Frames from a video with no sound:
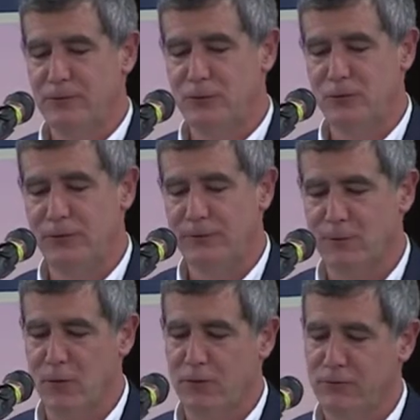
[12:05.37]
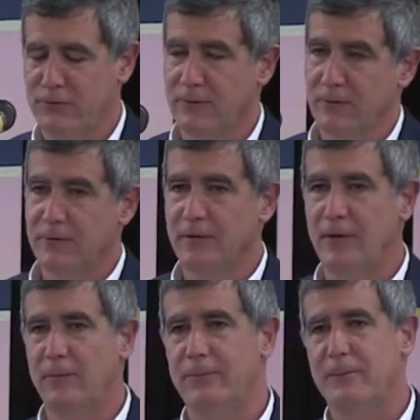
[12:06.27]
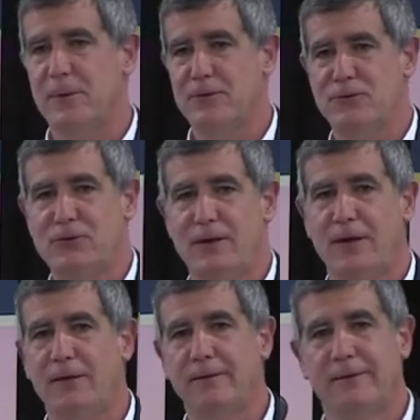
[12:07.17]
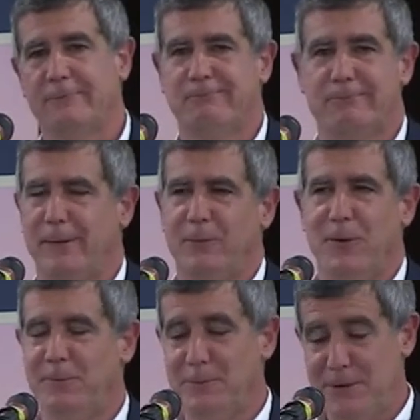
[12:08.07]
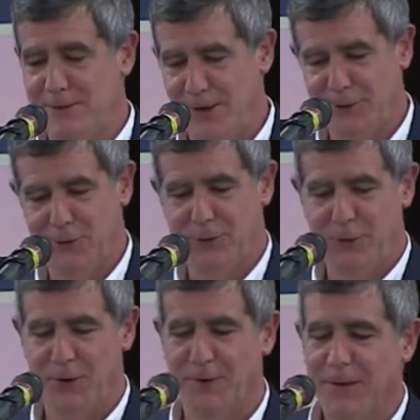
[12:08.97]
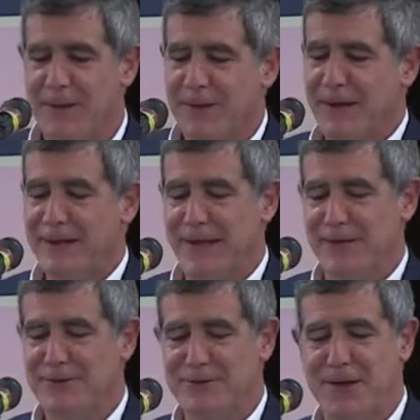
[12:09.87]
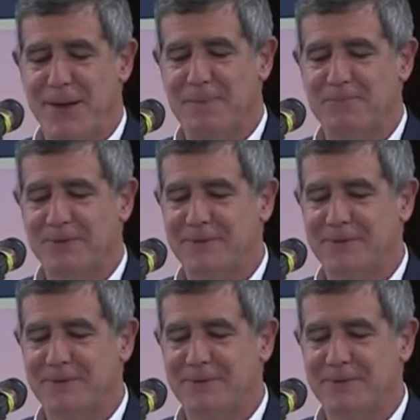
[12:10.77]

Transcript: his choosing. And of course, you know, like mothers today, probably want him to be a doctor or a lawyer. In any case, um,